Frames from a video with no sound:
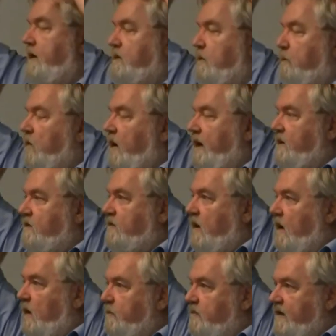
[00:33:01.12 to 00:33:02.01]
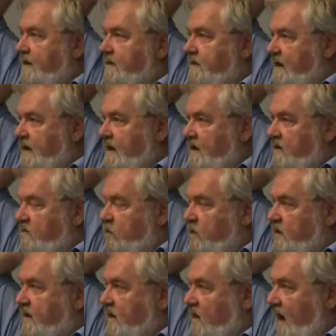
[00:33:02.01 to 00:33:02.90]
and the break times had to eat
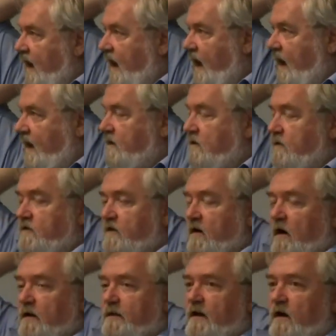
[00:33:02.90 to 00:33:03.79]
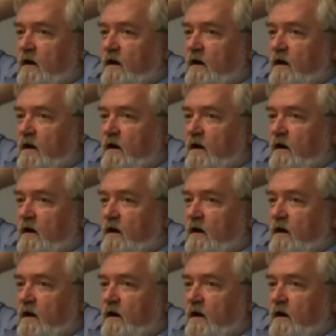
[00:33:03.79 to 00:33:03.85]
with their hands on